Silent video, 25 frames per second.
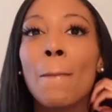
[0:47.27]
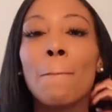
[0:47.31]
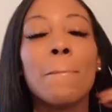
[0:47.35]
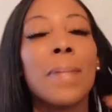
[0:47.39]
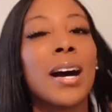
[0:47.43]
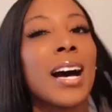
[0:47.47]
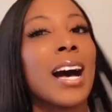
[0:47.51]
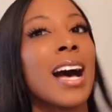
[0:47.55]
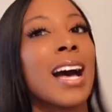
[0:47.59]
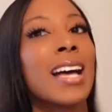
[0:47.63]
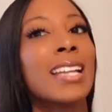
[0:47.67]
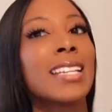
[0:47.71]

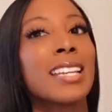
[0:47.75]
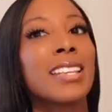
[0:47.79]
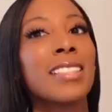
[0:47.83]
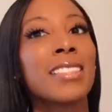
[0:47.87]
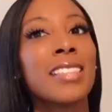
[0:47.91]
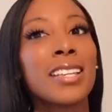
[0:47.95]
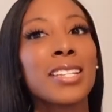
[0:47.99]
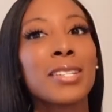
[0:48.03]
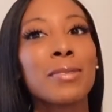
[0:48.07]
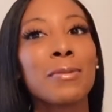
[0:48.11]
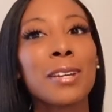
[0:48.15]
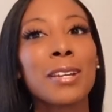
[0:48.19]
But
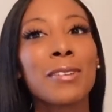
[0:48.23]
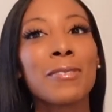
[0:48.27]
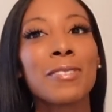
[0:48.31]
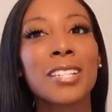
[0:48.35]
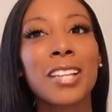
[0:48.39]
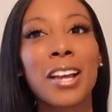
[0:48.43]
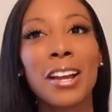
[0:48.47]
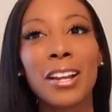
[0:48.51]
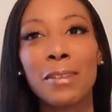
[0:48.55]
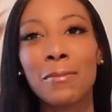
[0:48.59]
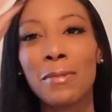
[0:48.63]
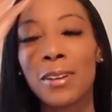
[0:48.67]
this week we're
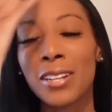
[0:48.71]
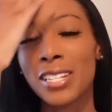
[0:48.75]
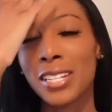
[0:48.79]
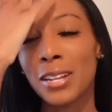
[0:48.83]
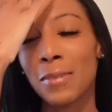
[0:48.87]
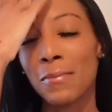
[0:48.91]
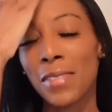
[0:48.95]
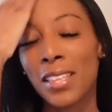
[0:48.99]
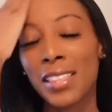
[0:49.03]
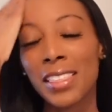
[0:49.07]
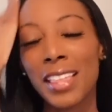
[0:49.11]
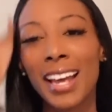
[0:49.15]
talking about
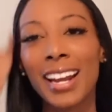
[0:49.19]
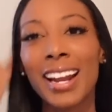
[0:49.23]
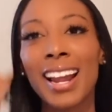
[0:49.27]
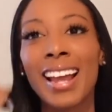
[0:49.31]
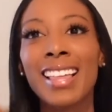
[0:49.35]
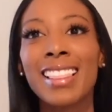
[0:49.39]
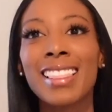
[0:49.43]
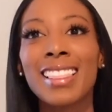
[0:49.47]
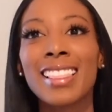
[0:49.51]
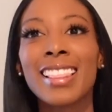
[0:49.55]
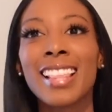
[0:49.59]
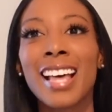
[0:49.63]
something that
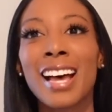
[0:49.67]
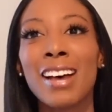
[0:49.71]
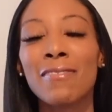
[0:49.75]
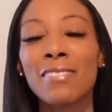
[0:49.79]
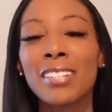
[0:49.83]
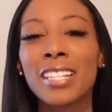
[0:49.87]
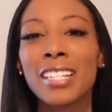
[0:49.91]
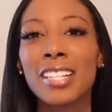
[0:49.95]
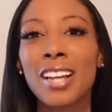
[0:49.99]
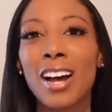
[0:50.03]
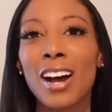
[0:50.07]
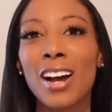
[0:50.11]
I love
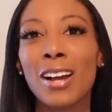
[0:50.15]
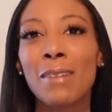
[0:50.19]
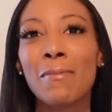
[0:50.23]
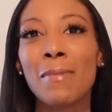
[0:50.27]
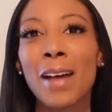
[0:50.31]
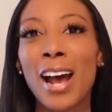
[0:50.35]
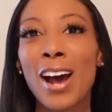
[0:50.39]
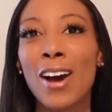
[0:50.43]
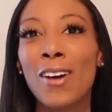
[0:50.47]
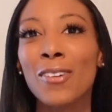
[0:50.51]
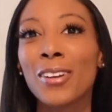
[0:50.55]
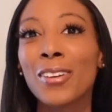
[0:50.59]
to talk
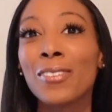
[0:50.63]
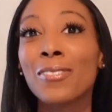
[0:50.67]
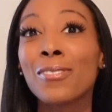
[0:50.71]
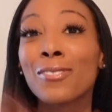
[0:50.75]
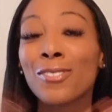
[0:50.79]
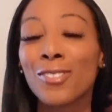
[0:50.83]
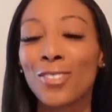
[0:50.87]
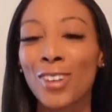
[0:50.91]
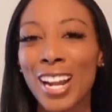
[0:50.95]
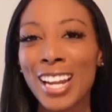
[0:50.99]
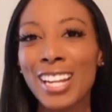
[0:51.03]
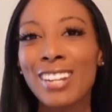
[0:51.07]

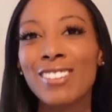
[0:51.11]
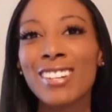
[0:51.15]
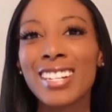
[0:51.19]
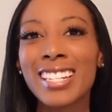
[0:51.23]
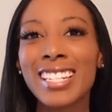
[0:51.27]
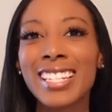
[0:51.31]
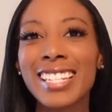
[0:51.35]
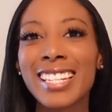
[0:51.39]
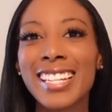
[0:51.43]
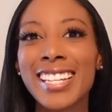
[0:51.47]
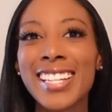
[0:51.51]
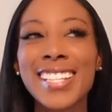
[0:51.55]
about,
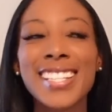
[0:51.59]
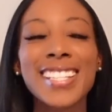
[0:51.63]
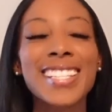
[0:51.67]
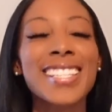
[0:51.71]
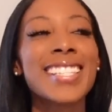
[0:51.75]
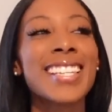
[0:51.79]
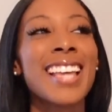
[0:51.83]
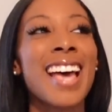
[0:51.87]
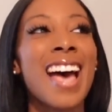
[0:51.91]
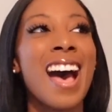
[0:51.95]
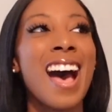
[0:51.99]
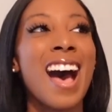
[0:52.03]

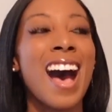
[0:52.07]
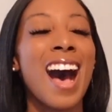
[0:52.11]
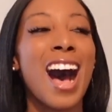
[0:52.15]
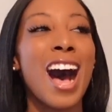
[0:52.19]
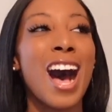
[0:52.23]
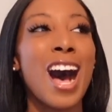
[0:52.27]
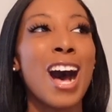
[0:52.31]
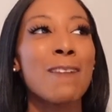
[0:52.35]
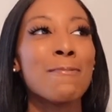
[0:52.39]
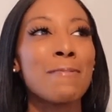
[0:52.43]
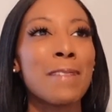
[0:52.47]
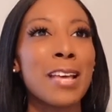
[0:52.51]
fragrances,
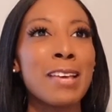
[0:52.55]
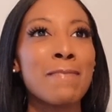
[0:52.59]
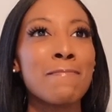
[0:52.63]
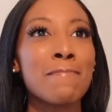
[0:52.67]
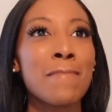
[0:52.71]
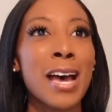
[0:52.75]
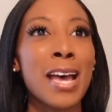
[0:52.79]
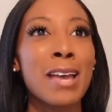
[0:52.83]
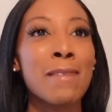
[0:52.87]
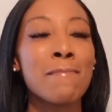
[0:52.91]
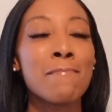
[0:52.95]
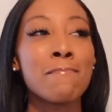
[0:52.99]
um, and
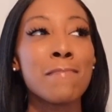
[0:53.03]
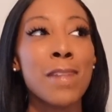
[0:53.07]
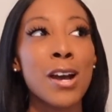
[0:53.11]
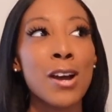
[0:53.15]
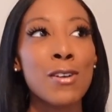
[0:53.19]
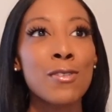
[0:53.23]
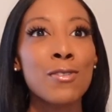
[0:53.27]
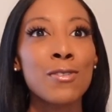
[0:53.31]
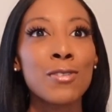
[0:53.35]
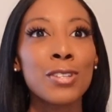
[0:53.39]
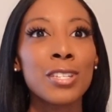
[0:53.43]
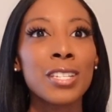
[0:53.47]
my
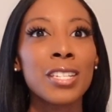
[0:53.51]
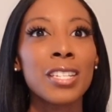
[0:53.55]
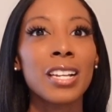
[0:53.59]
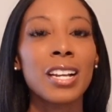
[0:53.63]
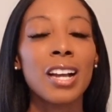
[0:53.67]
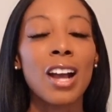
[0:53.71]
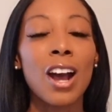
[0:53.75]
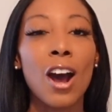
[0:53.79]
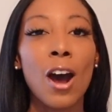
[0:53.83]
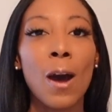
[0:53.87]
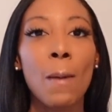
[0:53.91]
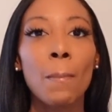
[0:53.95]
most
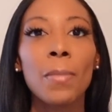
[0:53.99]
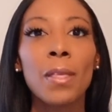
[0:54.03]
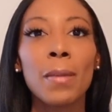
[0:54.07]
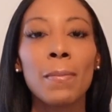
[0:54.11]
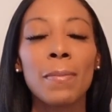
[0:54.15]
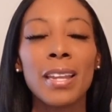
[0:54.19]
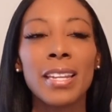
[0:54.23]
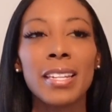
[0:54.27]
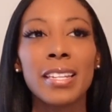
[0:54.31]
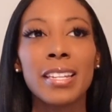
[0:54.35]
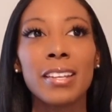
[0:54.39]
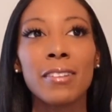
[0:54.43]

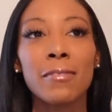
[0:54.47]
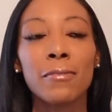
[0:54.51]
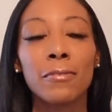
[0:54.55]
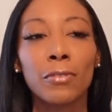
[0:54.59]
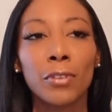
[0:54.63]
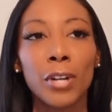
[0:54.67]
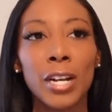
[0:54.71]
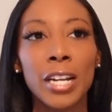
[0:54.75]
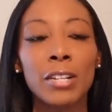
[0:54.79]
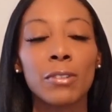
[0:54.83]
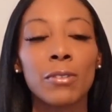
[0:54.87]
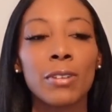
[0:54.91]
complimented
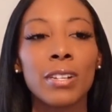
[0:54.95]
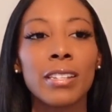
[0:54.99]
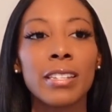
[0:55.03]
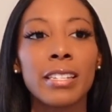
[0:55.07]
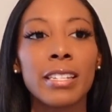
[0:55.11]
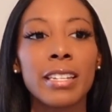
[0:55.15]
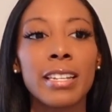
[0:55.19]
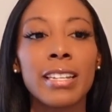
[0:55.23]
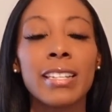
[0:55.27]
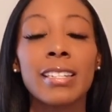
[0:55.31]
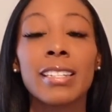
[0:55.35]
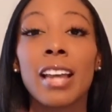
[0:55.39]

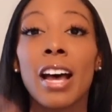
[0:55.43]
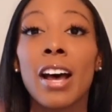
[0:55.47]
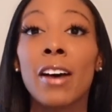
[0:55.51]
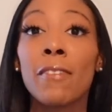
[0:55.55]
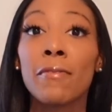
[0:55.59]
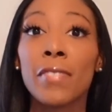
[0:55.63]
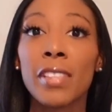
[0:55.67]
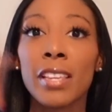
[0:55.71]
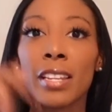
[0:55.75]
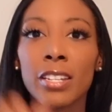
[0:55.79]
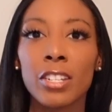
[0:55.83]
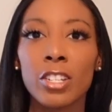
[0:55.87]
fragrances
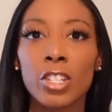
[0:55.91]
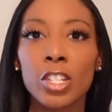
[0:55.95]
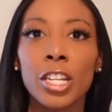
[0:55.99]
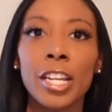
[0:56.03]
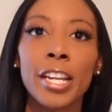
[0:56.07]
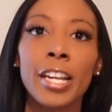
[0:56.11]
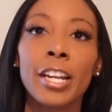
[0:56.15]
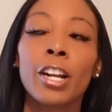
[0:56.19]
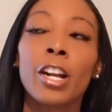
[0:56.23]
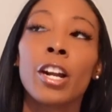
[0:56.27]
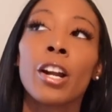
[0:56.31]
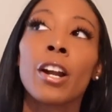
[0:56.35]
of this
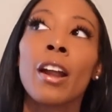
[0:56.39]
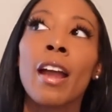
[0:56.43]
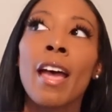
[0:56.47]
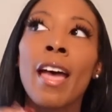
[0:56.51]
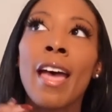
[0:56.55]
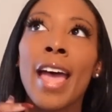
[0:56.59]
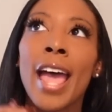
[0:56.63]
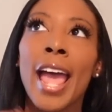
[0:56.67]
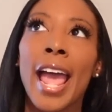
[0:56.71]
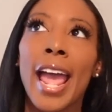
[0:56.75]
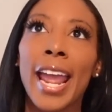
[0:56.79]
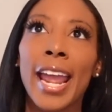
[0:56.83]
year
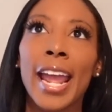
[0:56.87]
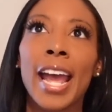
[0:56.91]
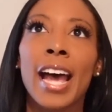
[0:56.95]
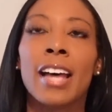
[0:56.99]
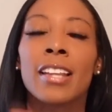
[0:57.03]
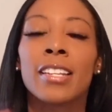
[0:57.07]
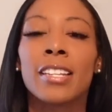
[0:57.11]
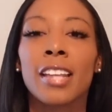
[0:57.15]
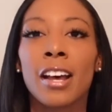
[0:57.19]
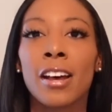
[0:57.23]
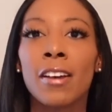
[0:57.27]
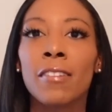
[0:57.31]

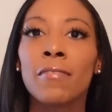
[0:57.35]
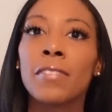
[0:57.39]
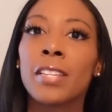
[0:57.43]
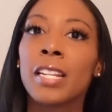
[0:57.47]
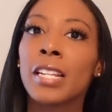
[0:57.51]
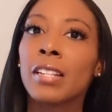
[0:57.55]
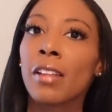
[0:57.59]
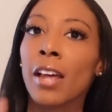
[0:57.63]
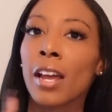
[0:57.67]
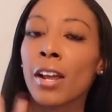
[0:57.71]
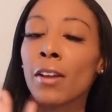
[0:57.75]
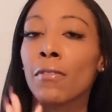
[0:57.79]
and of
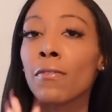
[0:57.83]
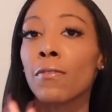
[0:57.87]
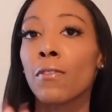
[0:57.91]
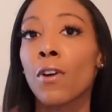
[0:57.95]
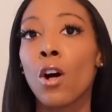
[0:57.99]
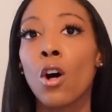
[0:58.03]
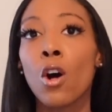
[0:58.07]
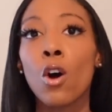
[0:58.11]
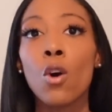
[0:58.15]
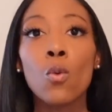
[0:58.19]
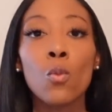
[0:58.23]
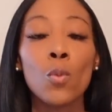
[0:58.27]
the like
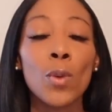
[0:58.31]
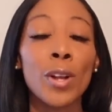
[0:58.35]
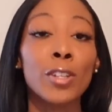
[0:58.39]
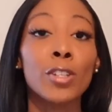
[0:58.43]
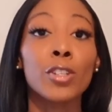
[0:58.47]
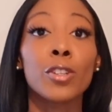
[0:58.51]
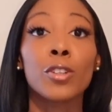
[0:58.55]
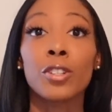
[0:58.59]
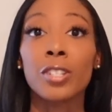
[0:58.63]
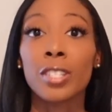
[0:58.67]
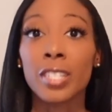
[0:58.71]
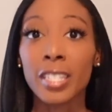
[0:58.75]
fall
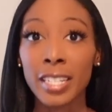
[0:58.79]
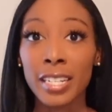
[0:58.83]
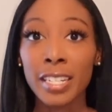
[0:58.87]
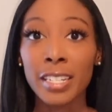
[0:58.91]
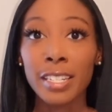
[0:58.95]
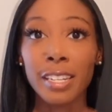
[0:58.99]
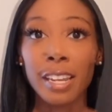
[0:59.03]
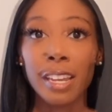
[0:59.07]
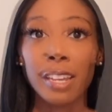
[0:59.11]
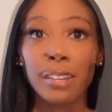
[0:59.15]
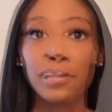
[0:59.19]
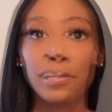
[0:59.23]
winter
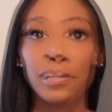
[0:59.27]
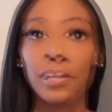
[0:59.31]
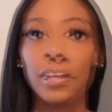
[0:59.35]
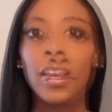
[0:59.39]
season.